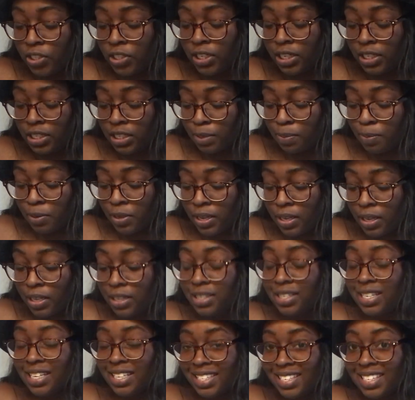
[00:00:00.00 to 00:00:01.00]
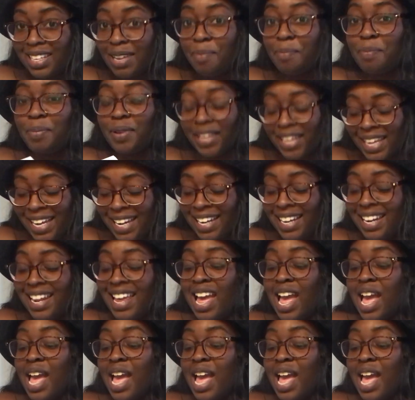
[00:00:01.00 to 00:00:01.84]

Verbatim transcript: discipline,